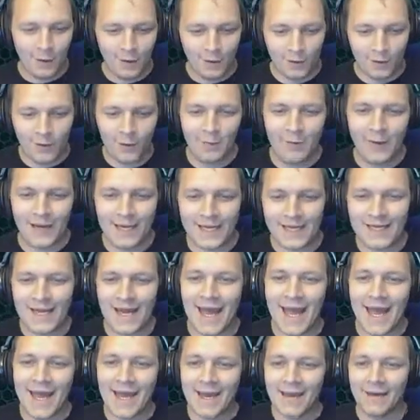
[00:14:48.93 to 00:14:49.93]
Mortal Kombat
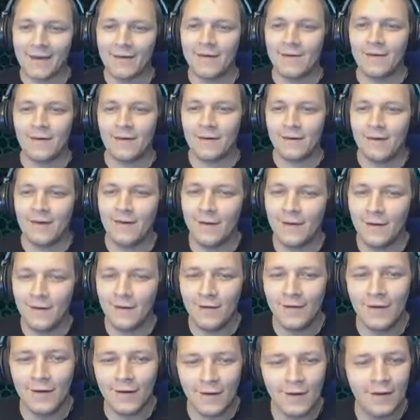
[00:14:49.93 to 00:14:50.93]
10!
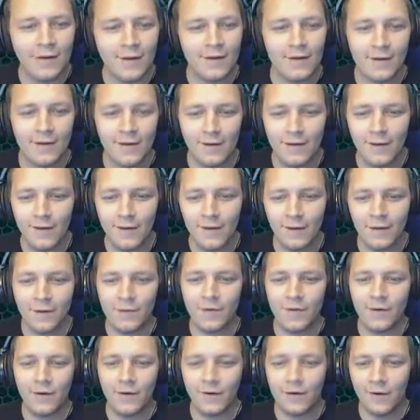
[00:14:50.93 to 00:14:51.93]
Or
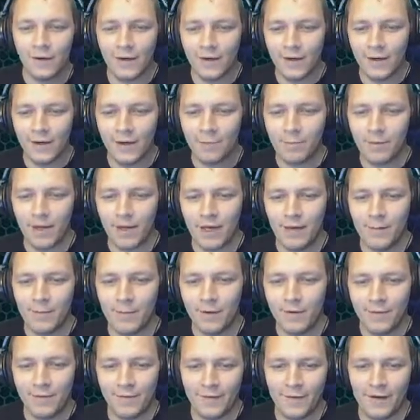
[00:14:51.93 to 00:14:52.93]
if you're a nitpicky
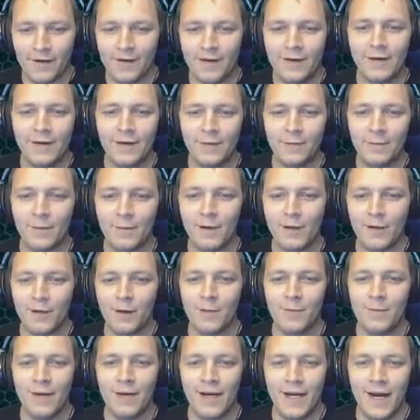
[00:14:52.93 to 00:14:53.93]
motherfucker, Mortal
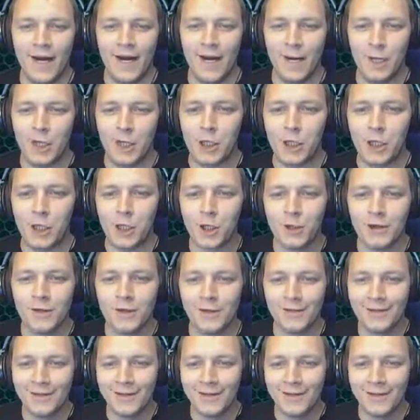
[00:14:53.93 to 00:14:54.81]
Kombat X.